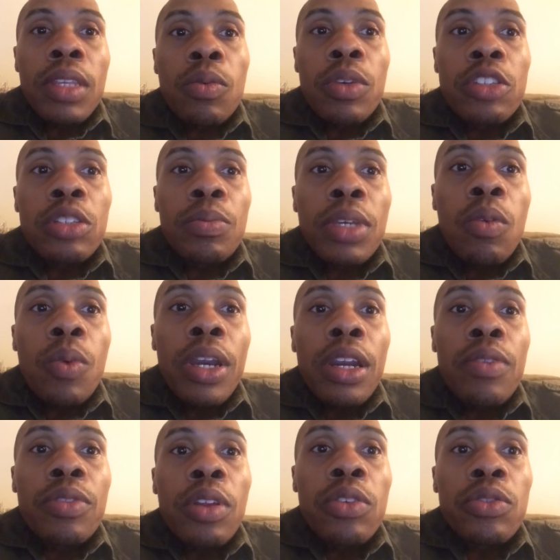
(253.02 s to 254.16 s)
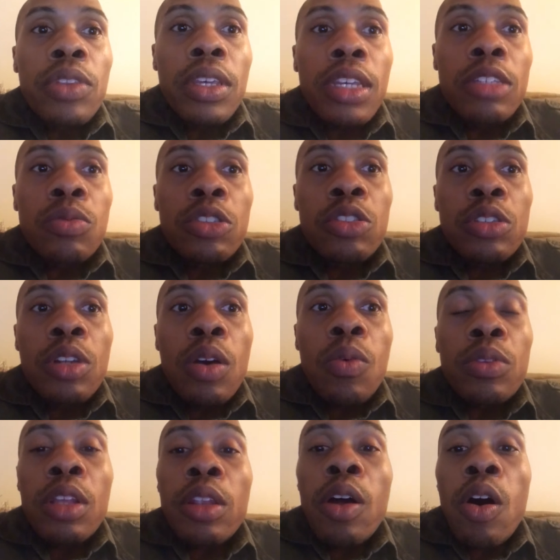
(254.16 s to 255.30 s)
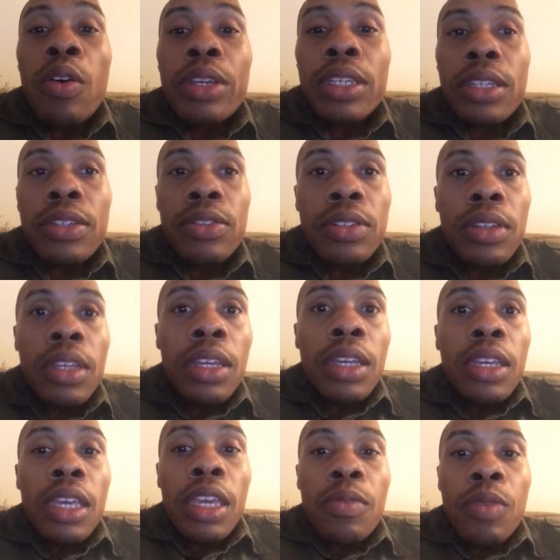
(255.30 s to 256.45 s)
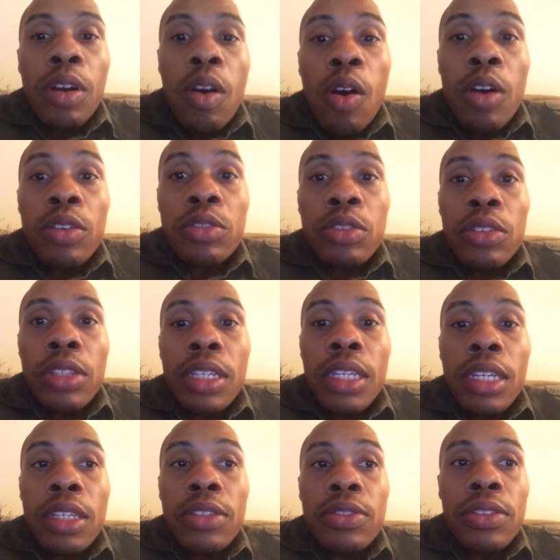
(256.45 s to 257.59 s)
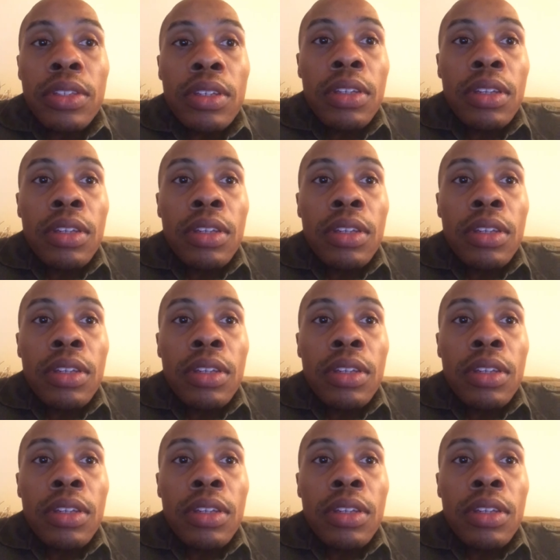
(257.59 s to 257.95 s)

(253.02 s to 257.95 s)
We should be aware of those things. We should know what the law is in regard to the needs,